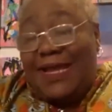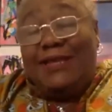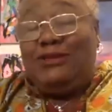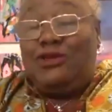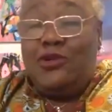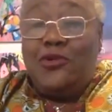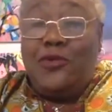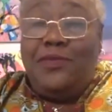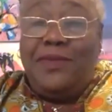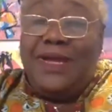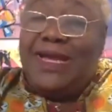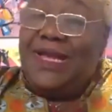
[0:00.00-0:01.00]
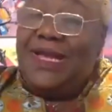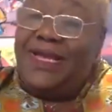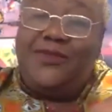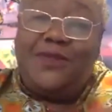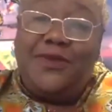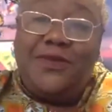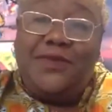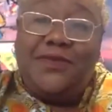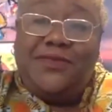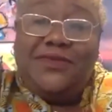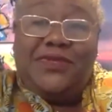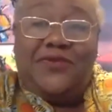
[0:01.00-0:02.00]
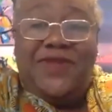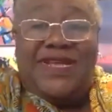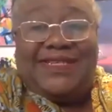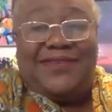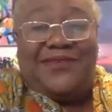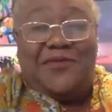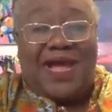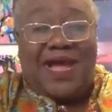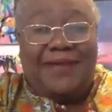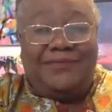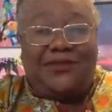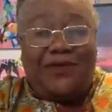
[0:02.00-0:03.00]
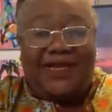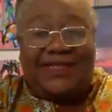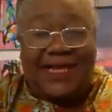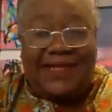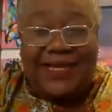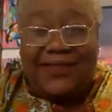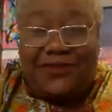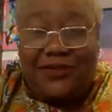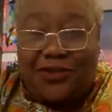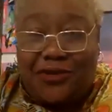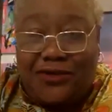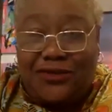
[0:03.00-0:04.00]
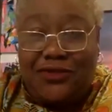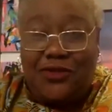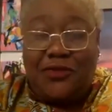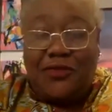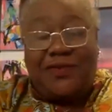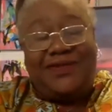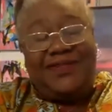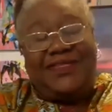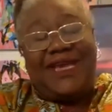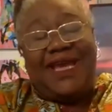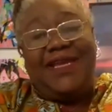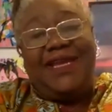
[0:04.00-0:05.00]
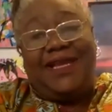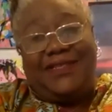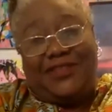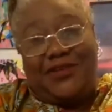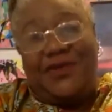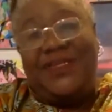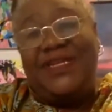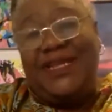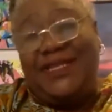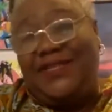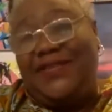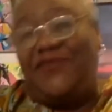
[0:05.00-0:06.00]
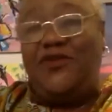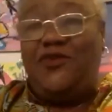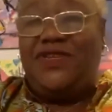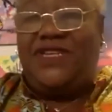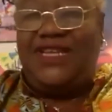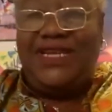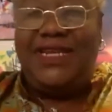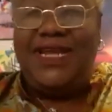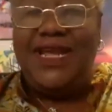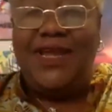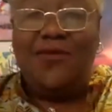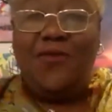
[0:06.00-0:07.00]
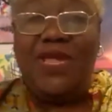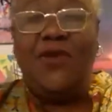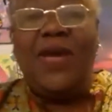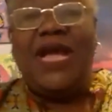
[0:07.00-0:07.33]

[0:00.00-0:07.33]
So to the reason why I'm so excited to talk to you, because I saw an interview you did where you